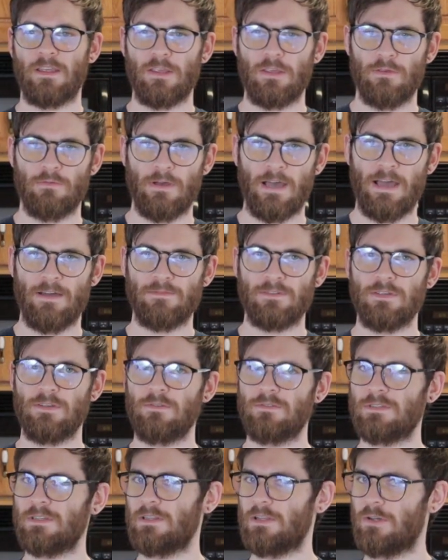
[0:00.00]
you have to
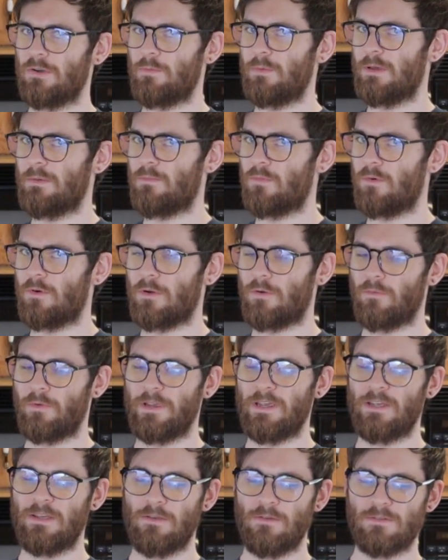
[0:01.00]
use a little bit more.
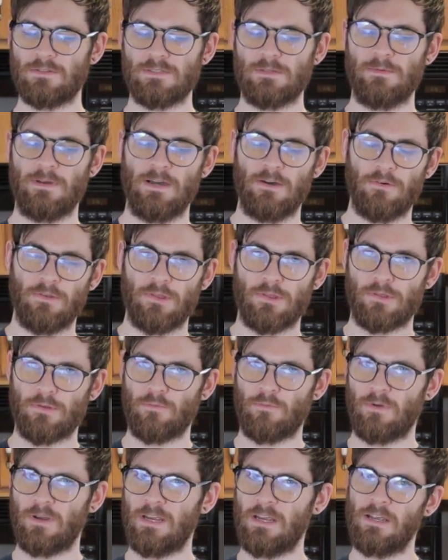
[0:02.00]
We used about
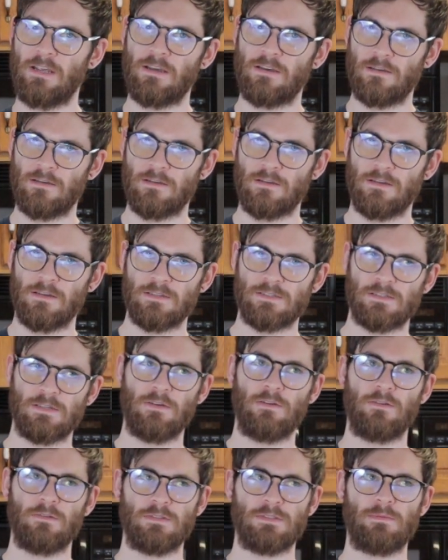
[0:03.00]
3,
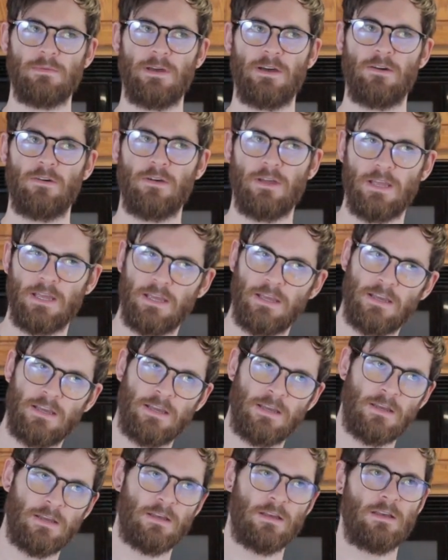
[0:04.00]
so it was about
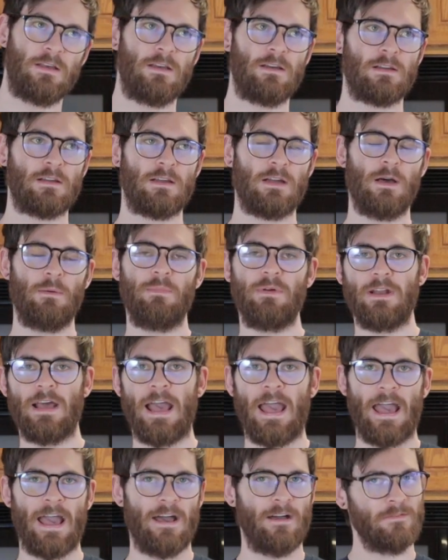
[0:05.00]
a cup and a
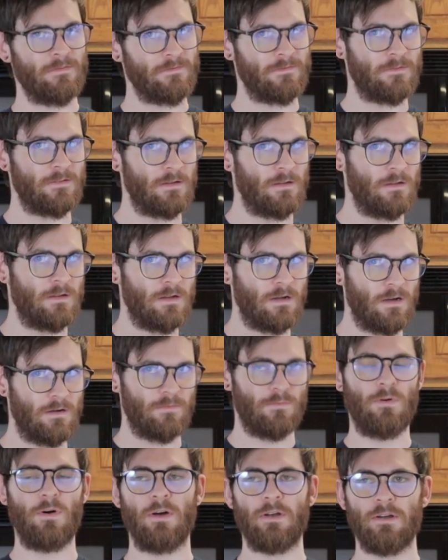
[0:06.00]
half
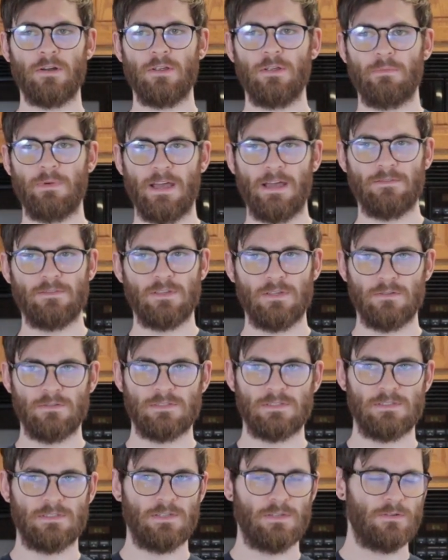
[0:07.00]
of water. You might have to
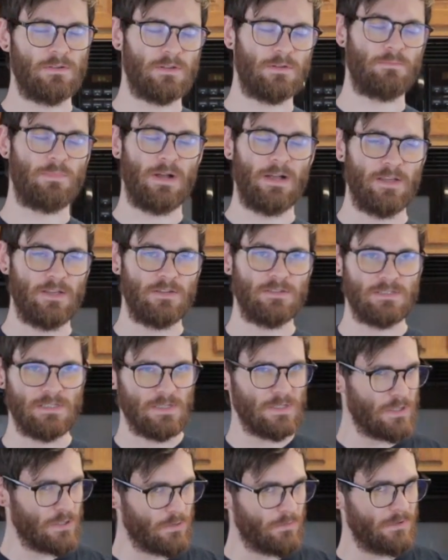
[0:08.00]
use it, you could probably use a
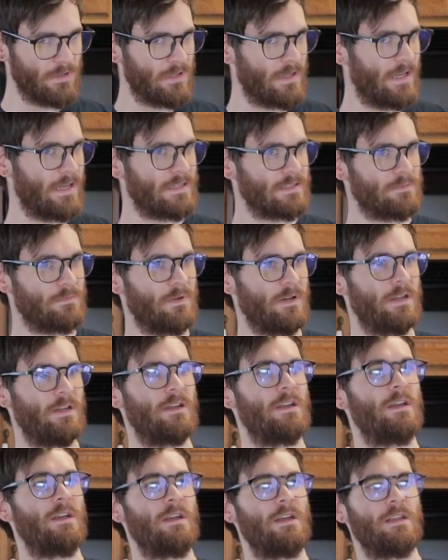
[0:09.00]
little bit less,
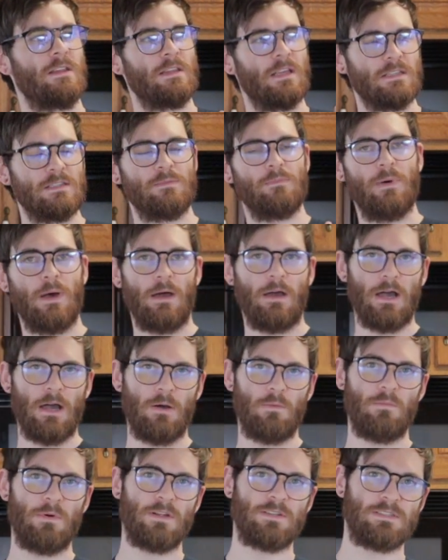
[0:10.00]
but that's about
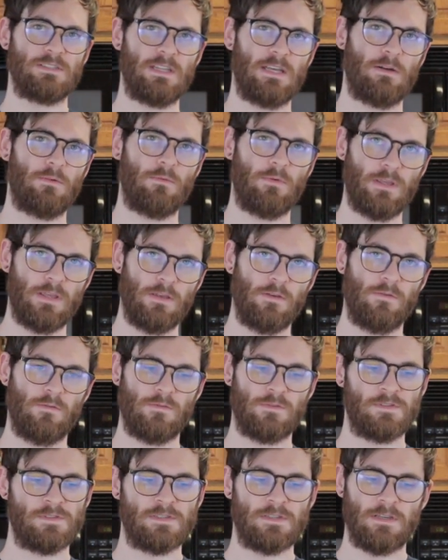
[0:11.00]
how much that we
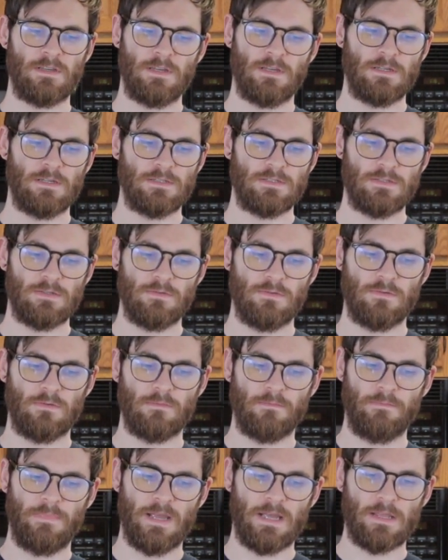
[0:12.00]
used
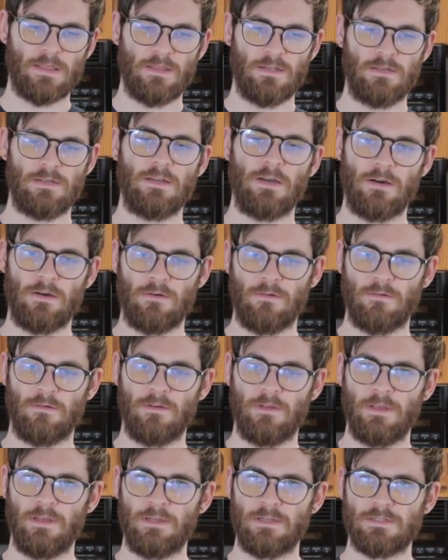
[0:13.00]
to make the dough.
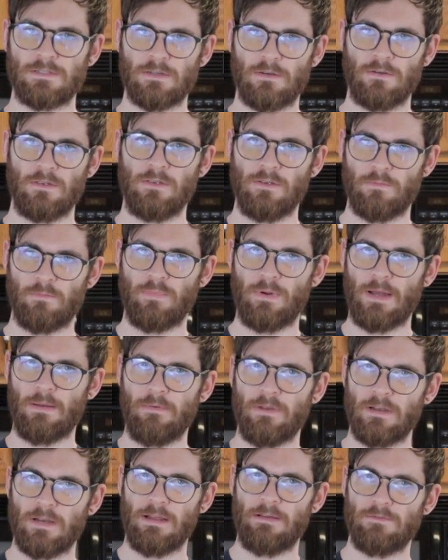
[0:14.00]
So you're
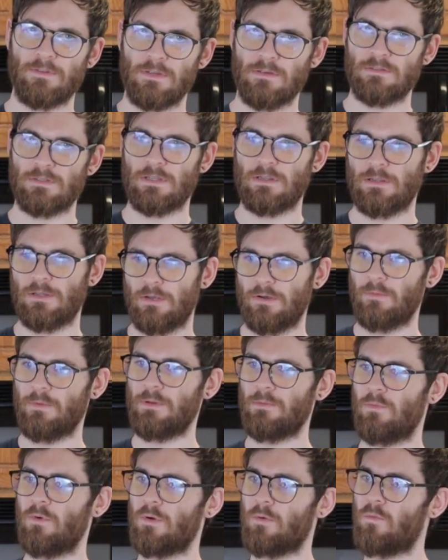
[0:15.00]
probably gonna have to use a little
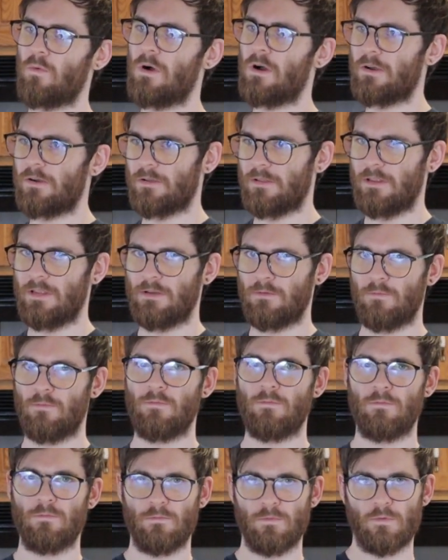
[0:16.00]
bit more water than
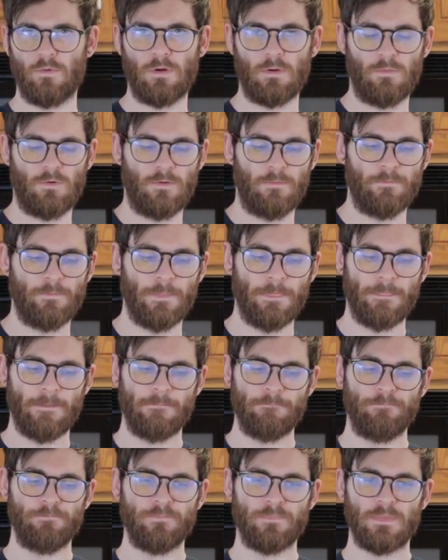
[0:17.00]
normal.
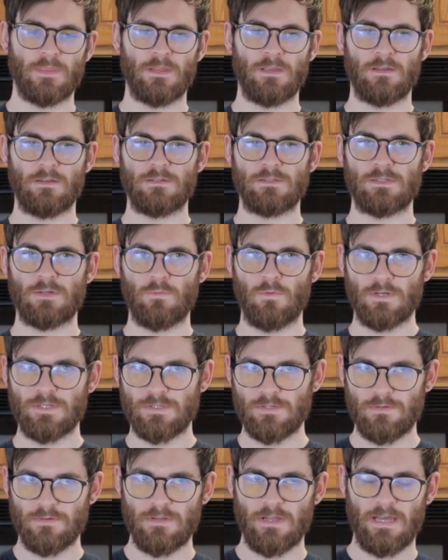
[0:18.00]
So once
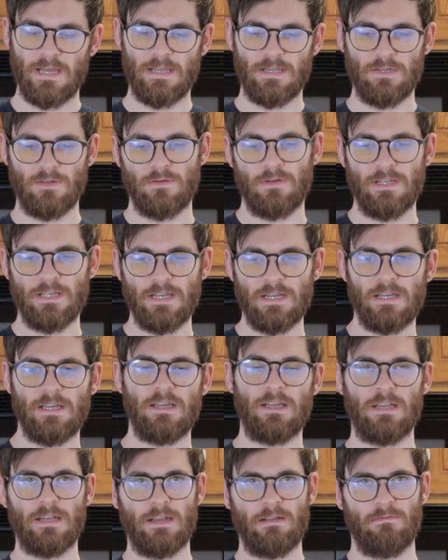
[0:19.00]
you do that and you knead
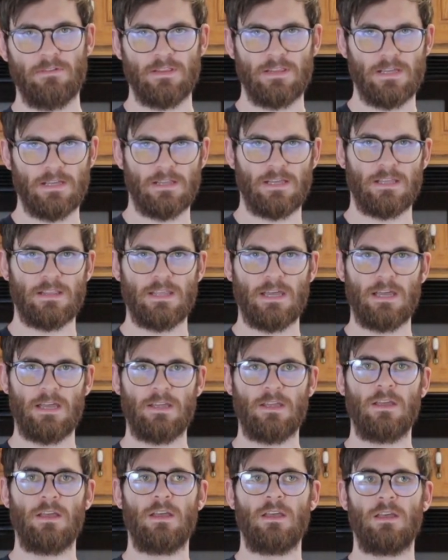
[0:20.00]
it and everything like
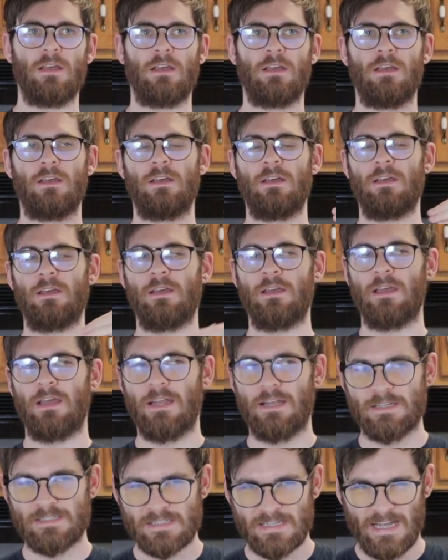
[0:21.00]
that,
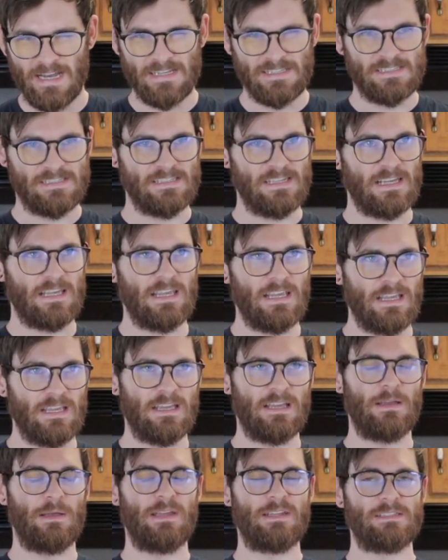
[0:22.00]
and it's kind of
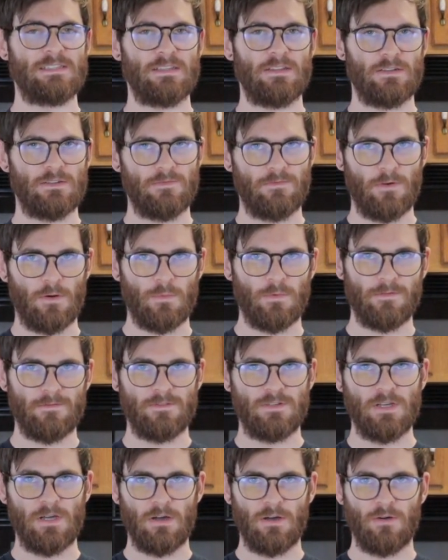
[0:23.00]
sticky, it's in the form
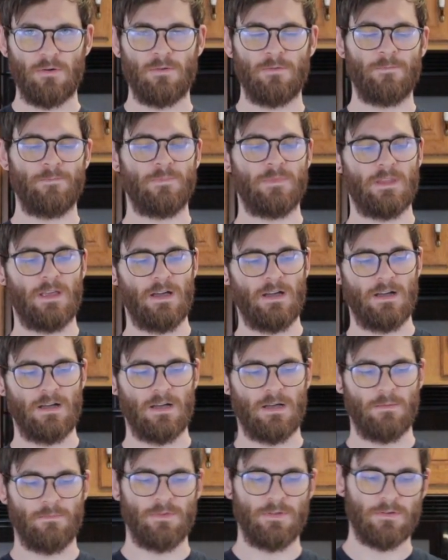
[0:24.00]
of dough,
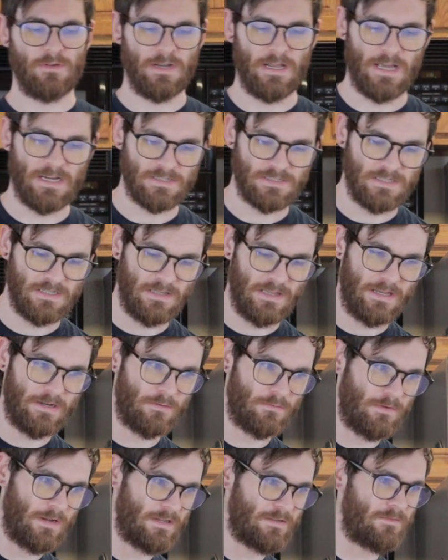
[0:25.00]
you can actually let
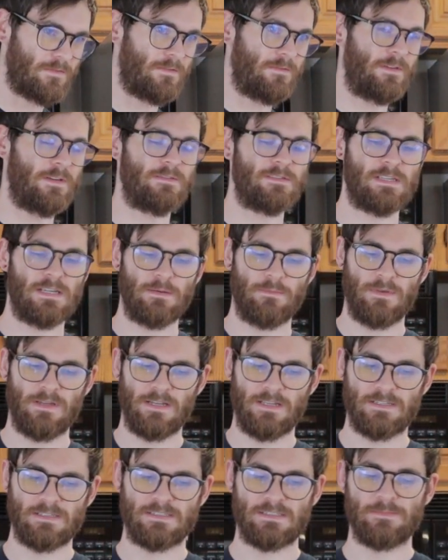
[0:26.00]
it rest for 15
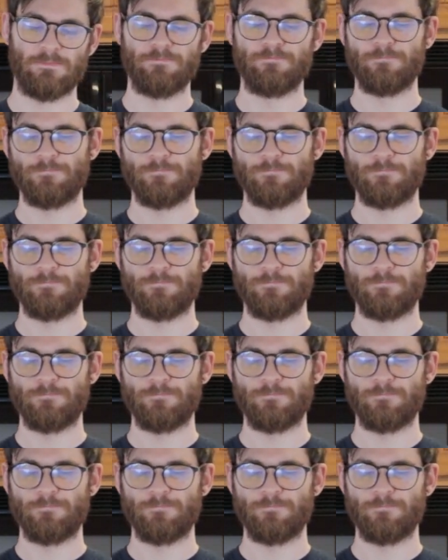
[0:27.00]
minutes.